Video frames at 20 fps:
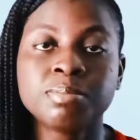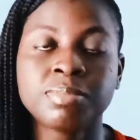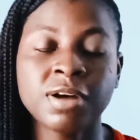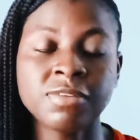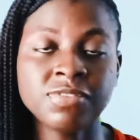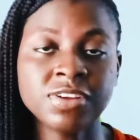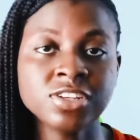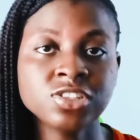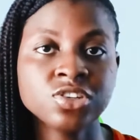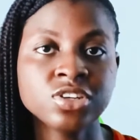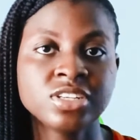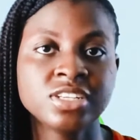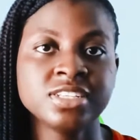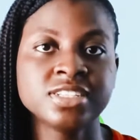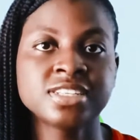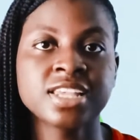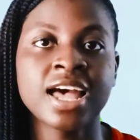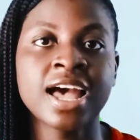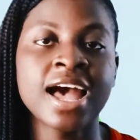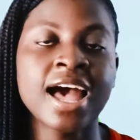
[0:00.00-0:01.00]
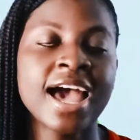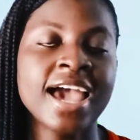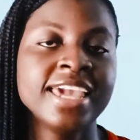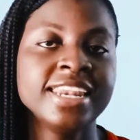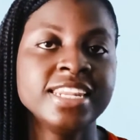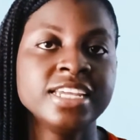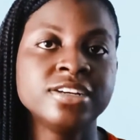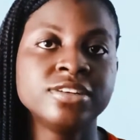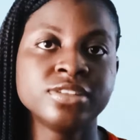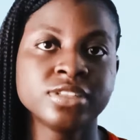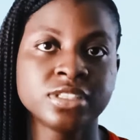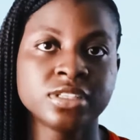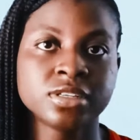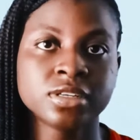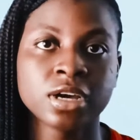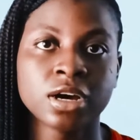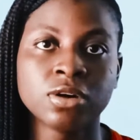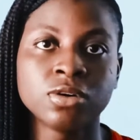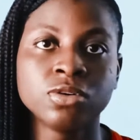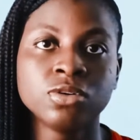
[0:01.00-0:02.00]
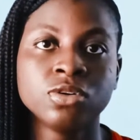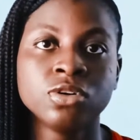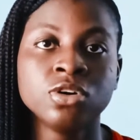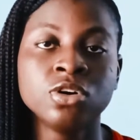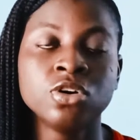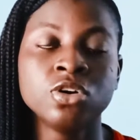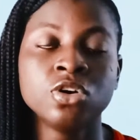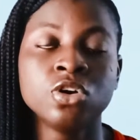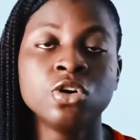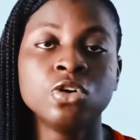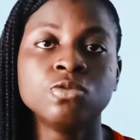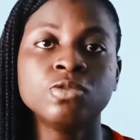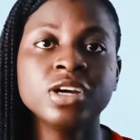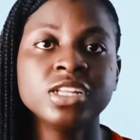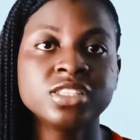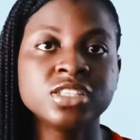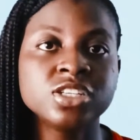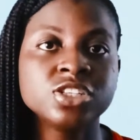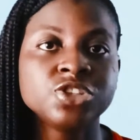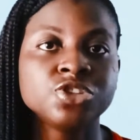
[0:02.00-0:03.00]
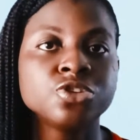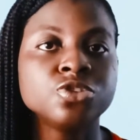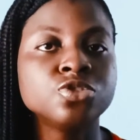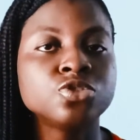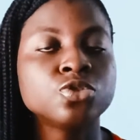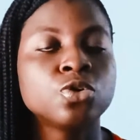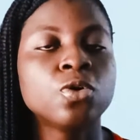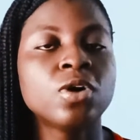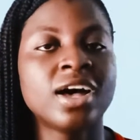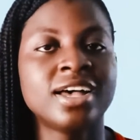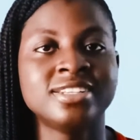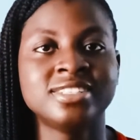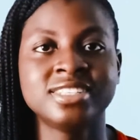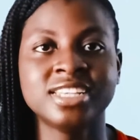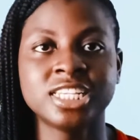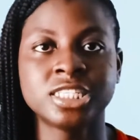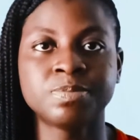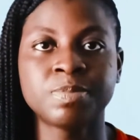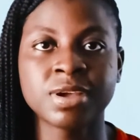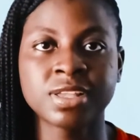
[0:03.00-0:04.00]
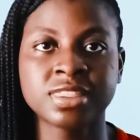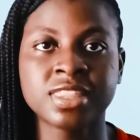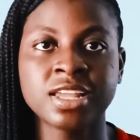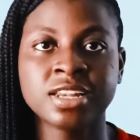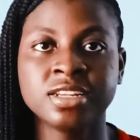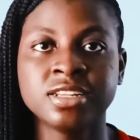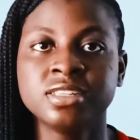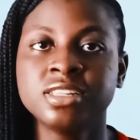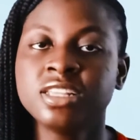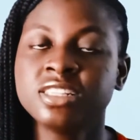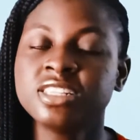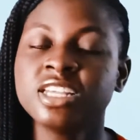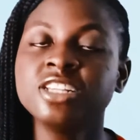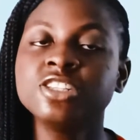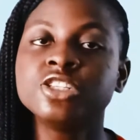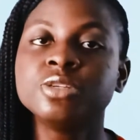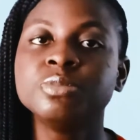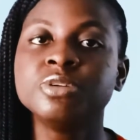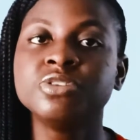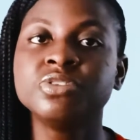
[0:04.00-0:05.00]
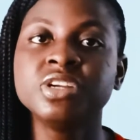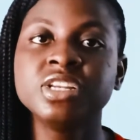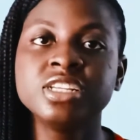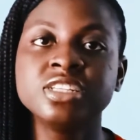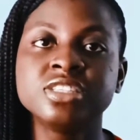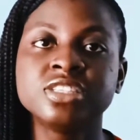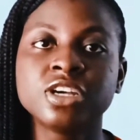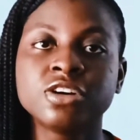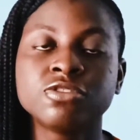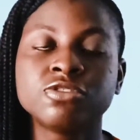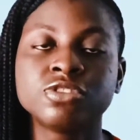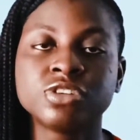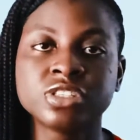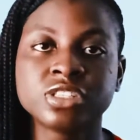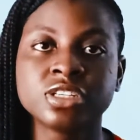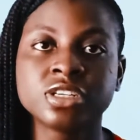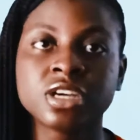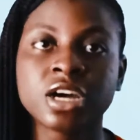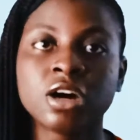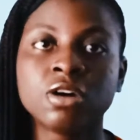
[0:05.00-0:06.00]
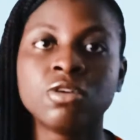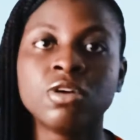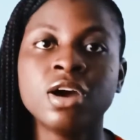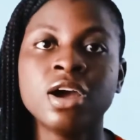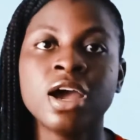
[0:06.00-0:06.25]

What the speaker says: Perfectionists are highly critical. When things don't go as they expected, they tend to be really self-critical